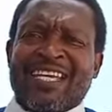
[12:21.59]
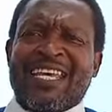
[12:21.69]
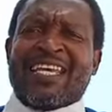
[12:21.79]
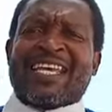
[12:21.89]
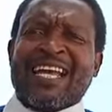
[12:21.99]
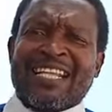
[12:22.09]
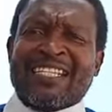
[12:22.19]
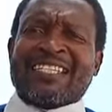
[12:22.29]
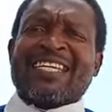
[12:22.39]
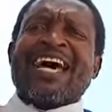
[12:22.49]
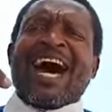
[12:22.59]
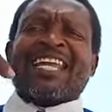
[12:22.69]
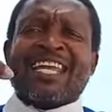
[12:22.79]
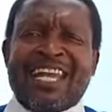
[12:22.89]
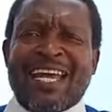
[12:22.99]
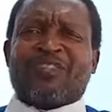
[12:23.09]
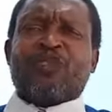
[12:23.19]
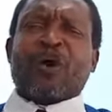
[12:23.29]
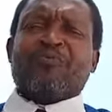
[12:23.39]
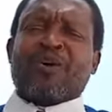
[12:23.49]
He kills and he lied to
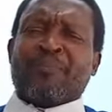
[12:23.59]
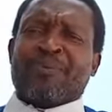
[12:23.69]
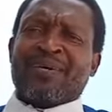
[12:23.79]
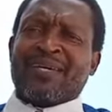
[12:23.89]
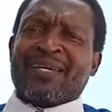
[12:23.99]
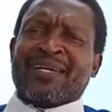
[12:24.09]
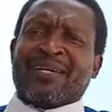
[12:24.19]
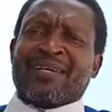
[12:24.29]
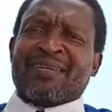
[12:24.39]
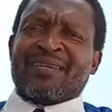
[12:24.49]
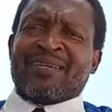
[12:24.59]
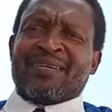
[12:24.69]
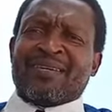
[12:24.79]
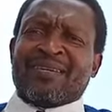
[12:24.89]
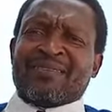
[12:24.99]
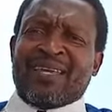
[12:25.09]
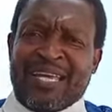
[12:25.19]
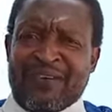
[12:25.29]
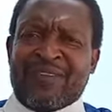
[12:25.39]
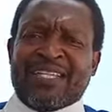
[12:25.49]
cover up the
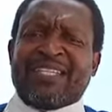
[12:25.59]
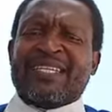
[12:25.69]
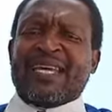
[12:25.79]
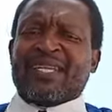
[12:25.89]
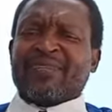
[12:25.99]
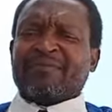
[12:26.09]
evil that he did.